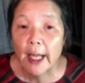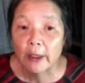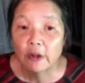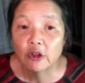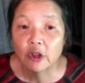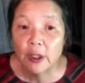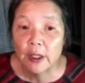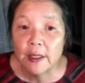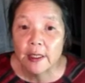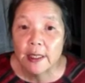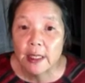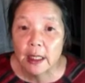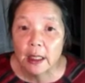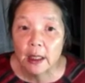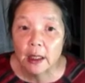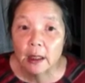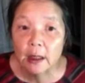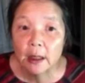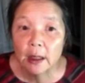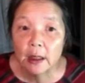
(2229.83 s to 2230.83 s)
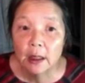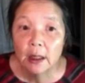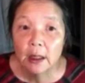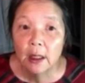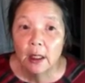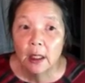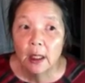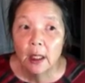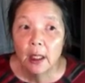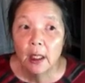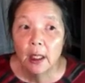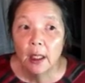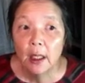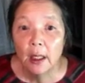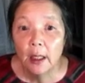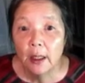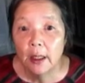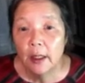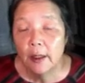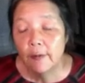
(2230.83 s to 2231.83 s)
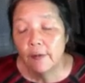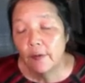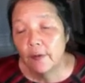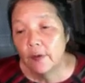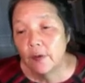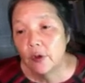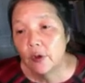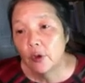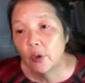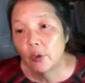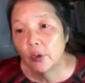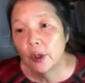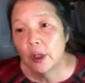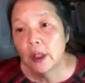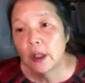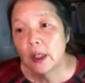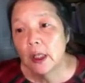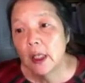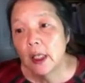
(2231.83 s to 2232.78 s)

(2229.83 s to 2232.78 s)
actually sick. If you don't,